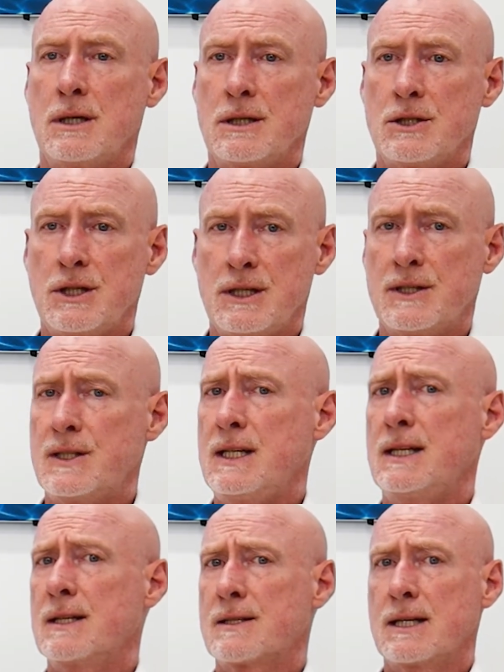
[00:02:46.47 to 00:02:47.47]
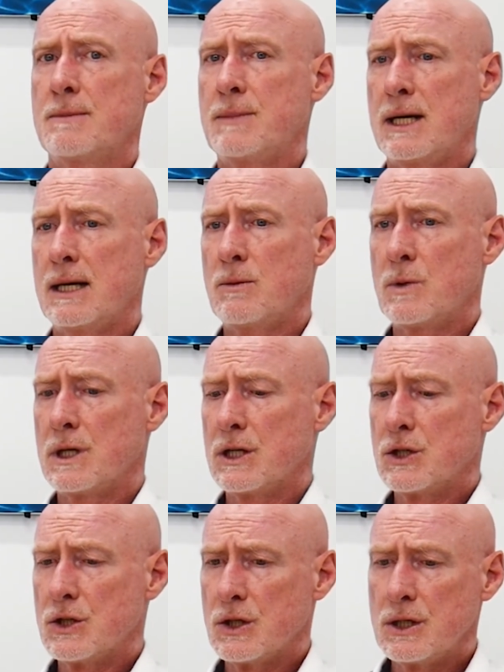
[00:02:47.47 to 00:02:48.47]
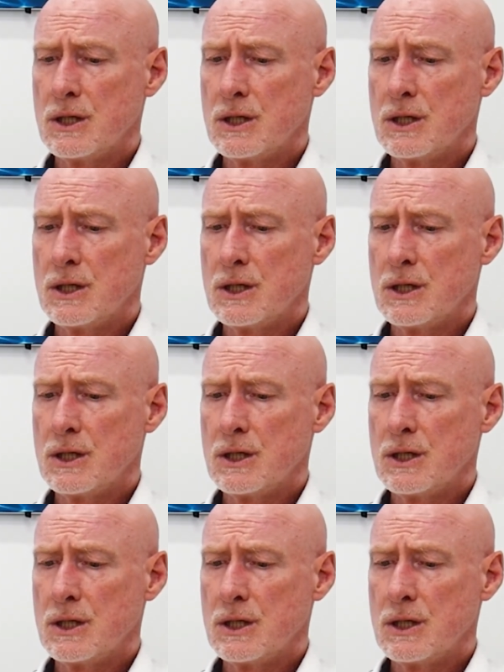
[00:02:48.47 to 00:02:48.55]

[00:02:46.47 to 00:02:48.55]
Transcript: GST doesn't get paid when it should.